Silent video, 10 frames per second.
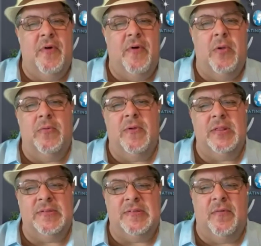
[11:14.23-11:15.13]
I've already
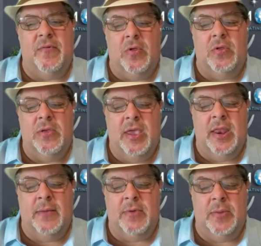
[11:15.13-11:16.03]
written several,
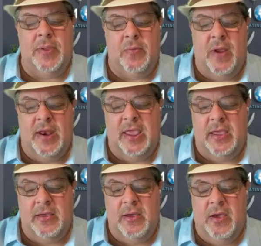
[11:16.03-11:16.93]
and I'm going to be
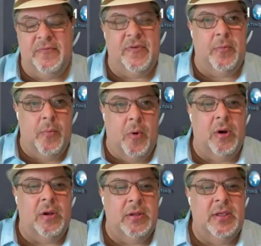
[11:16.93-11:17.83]
writing a few
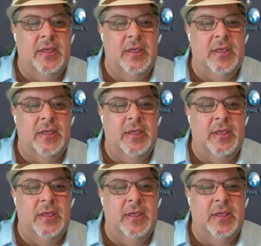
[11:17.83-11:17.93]
more.